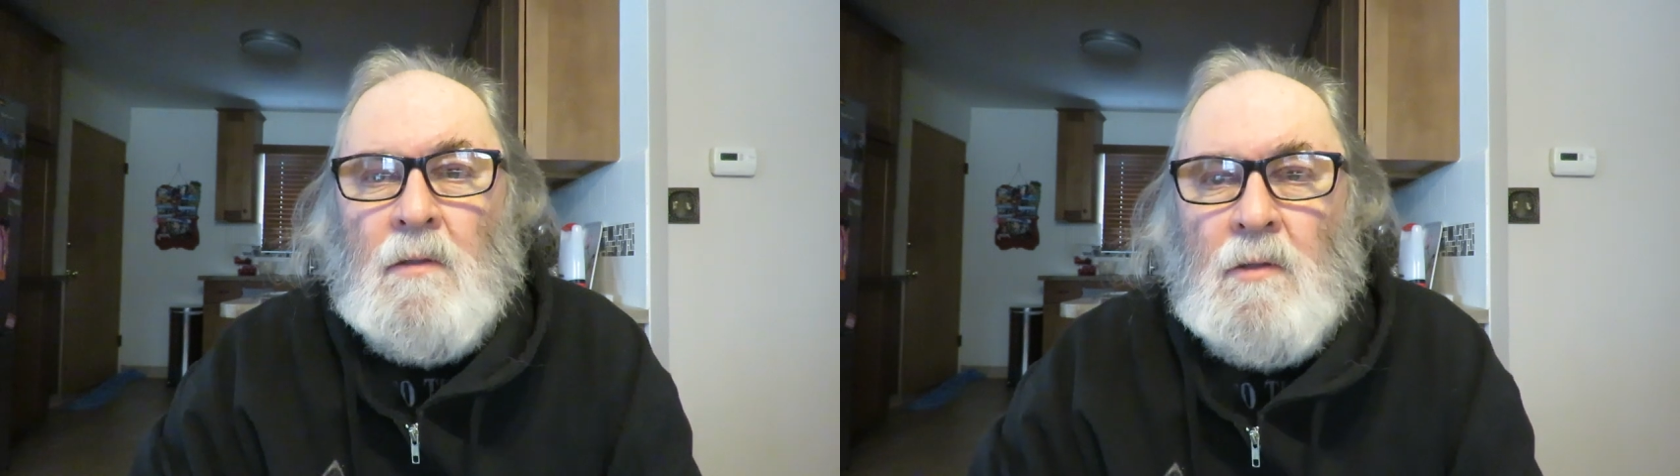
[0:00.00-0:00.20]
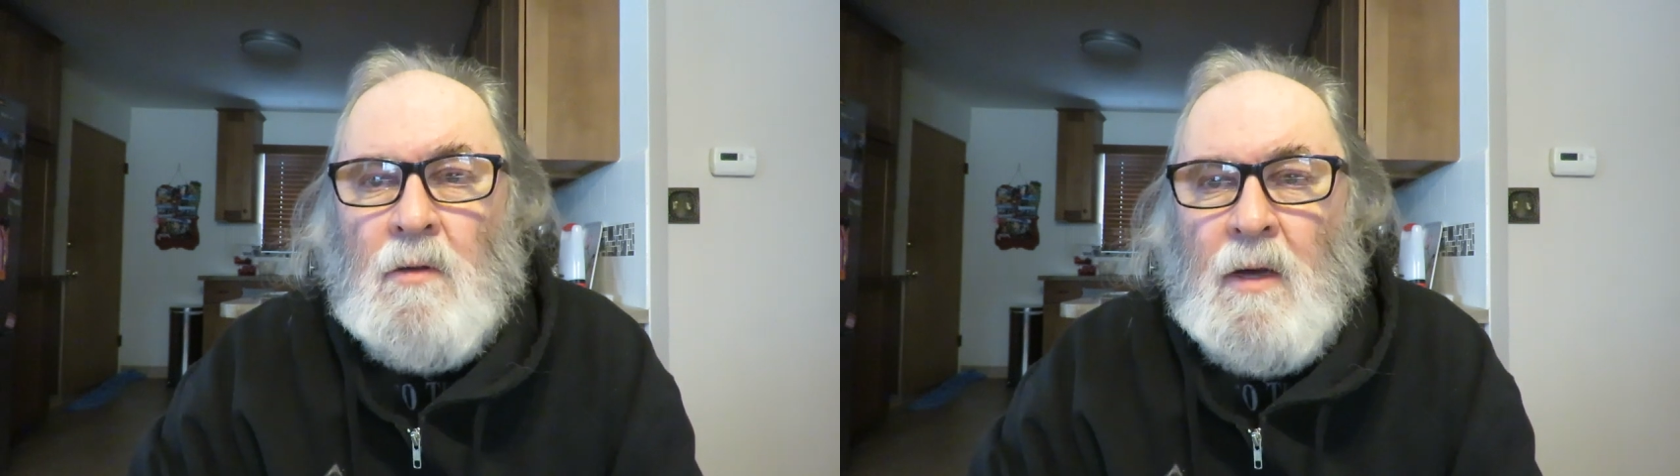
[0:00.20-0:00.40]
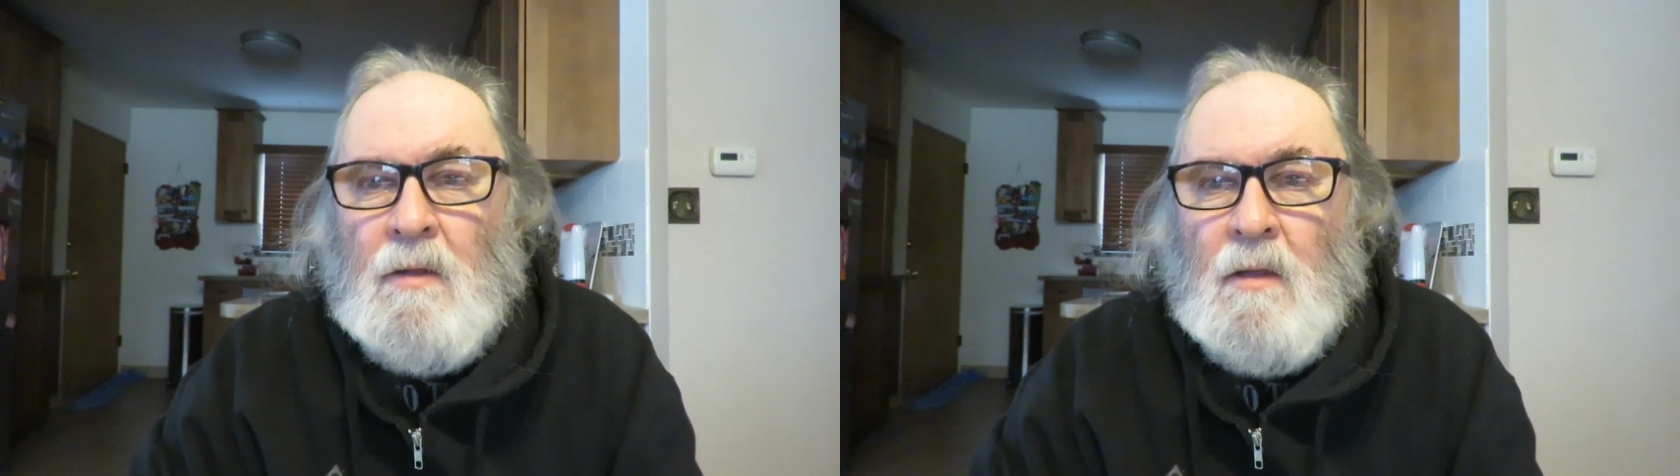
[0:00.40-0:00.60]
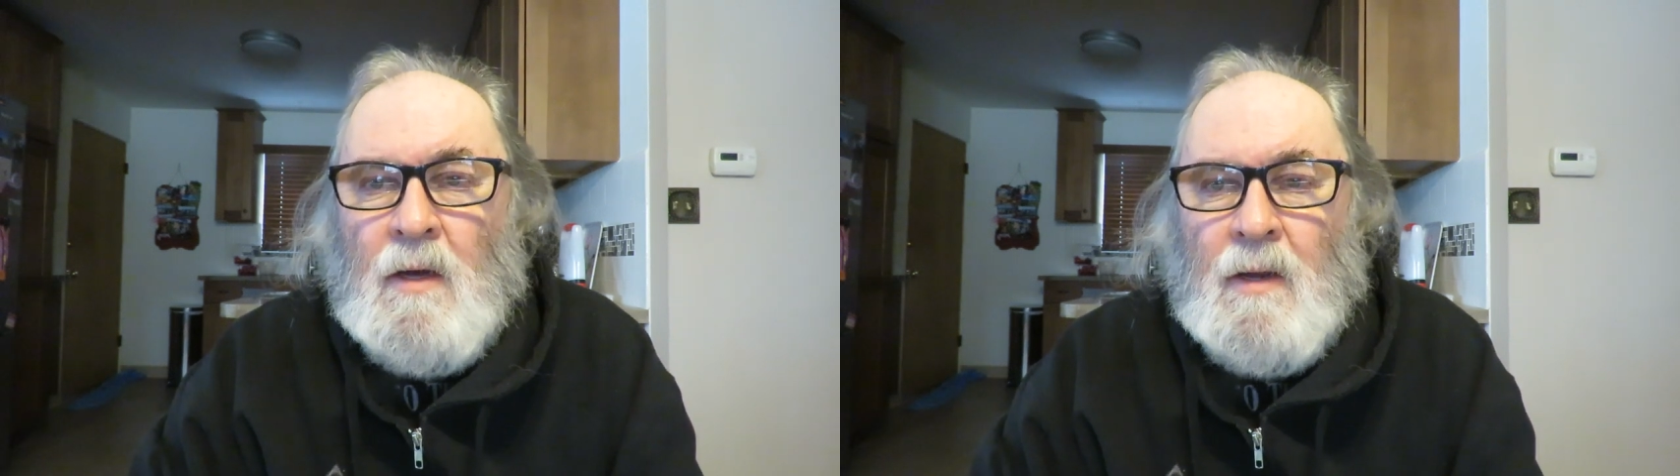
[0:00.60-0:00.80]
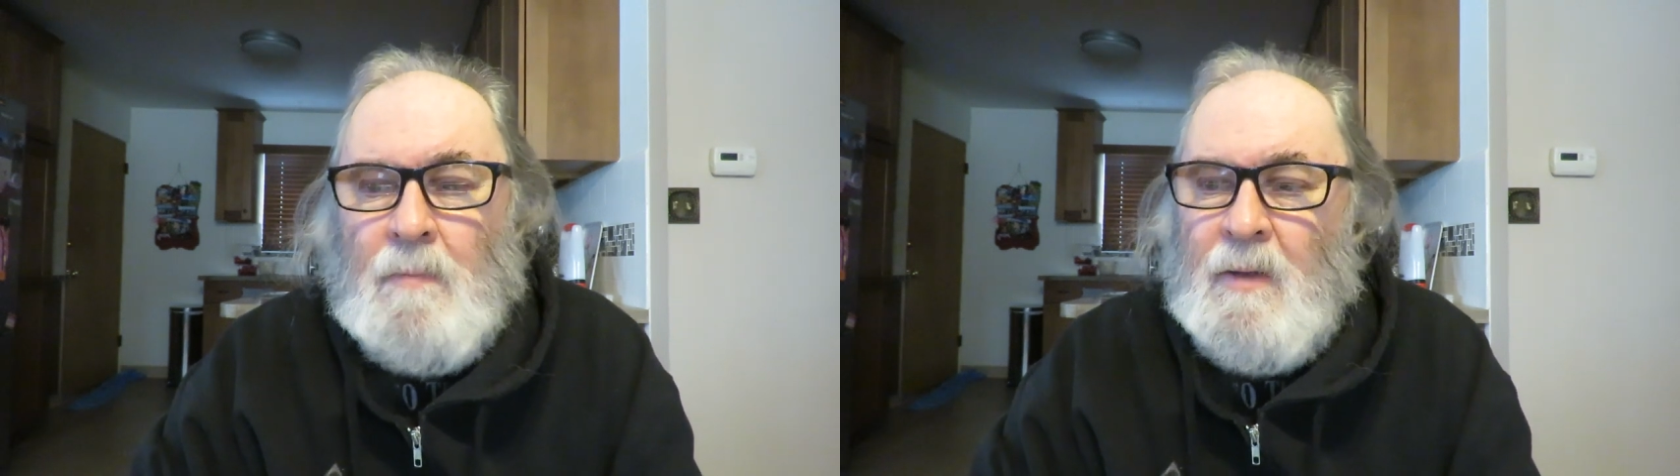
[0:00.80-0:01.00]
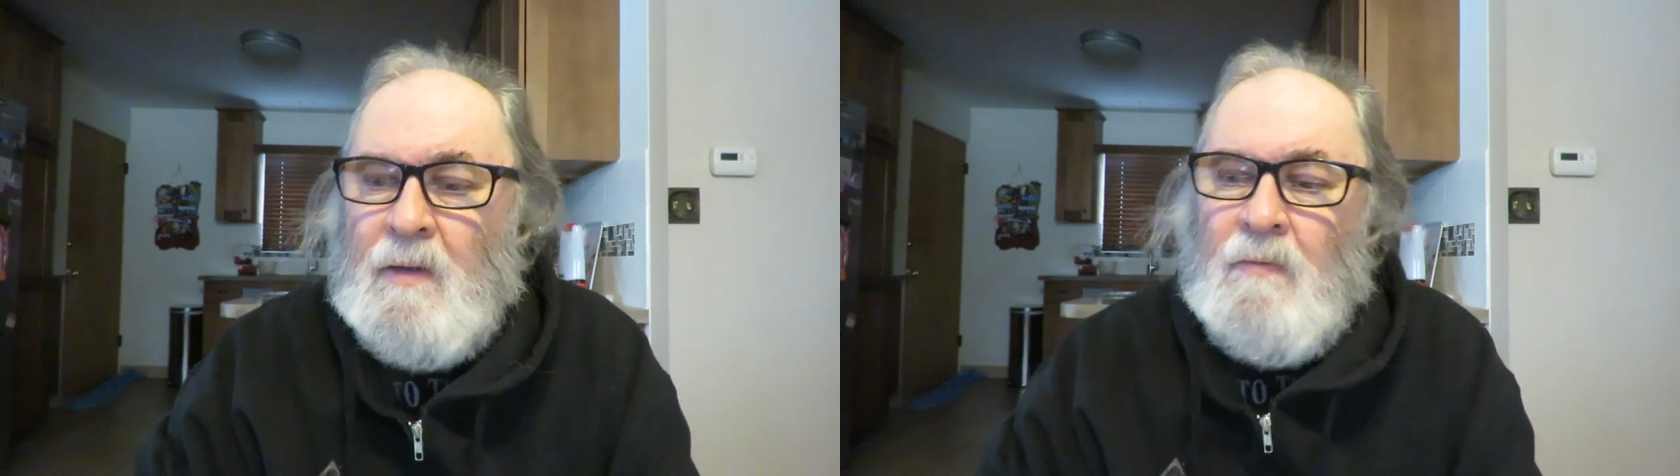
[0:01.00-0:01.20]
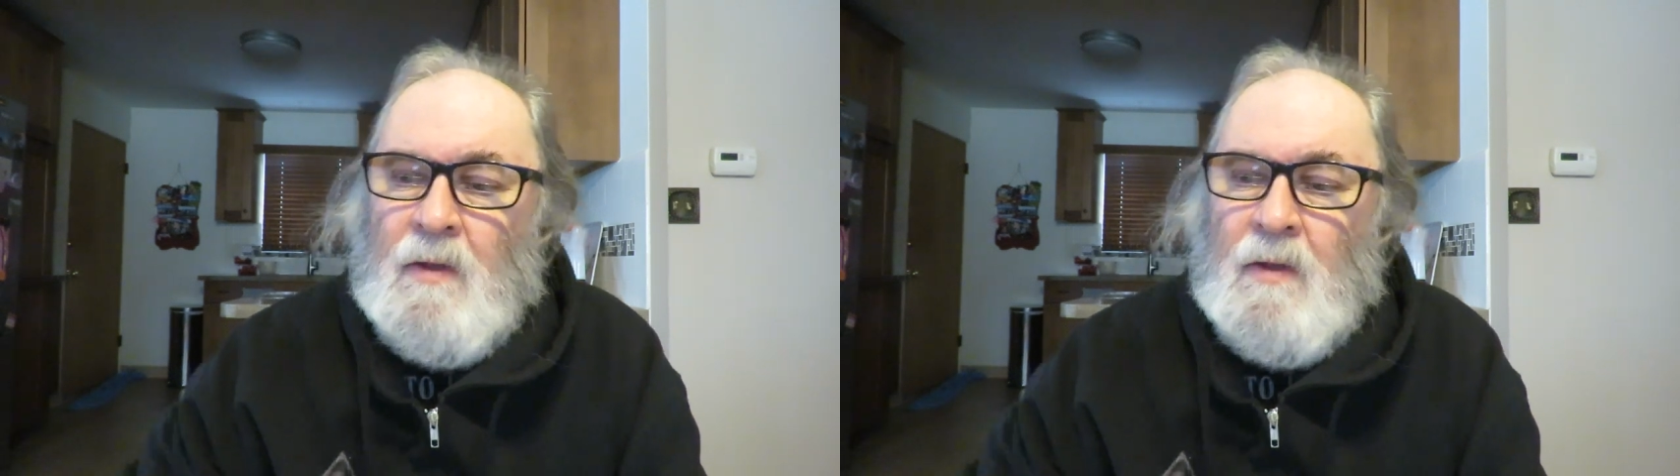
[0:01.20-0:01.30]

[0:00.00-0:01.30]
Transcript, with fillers: so I thought I'd make a